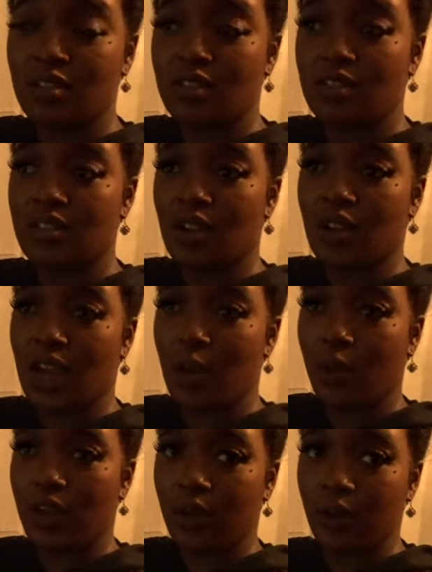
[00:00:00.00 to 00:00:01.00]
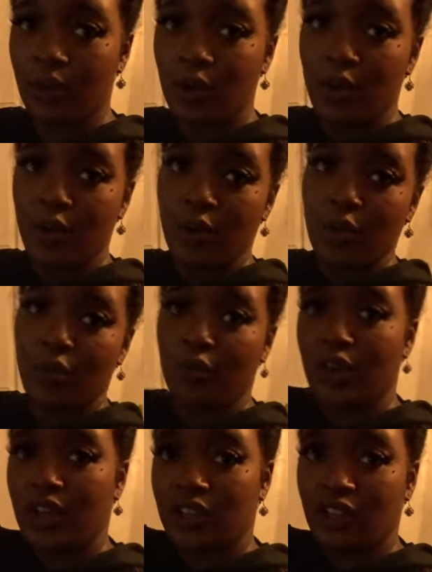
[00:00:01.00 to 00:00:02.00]
So like we
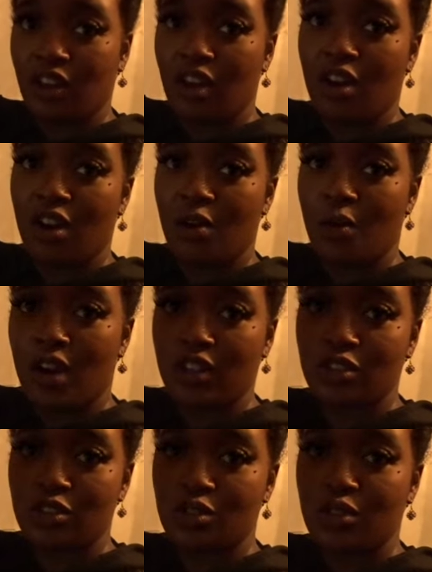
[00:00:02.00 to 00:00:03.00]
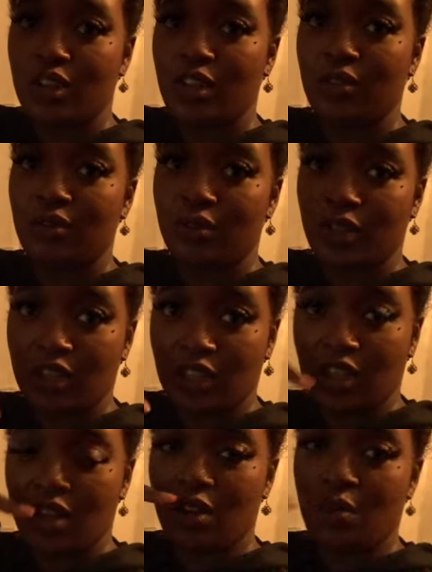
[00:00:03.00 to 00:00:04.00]
run the long, walk the short, run the
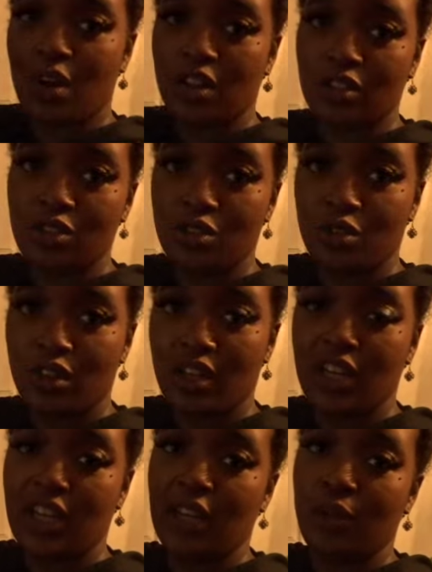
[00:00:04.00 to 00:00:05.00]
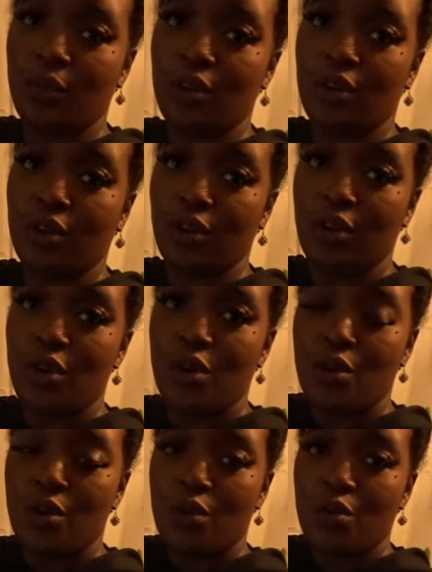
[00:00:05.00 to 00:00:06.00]
long, walk the short, and then we'll
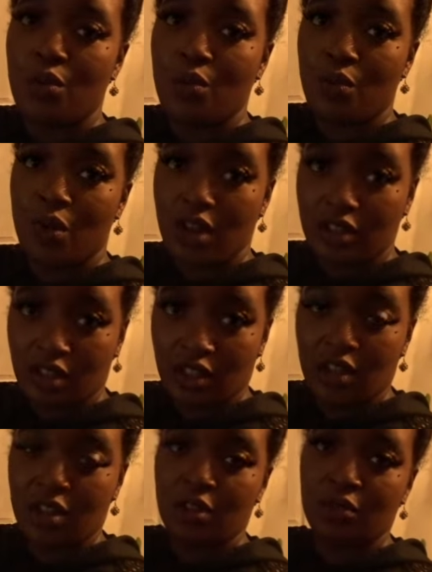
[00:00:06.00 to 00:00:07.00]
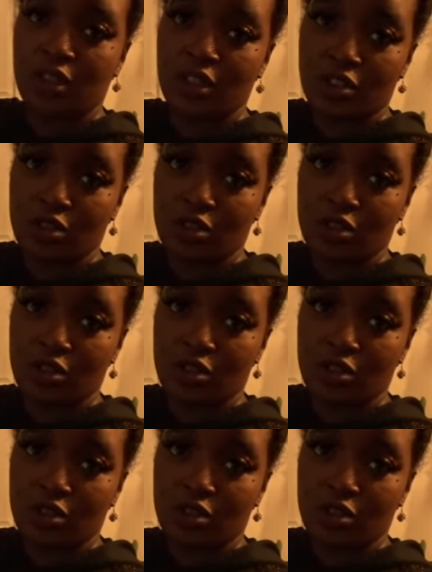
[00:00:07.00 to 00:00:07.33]
walk the long, run the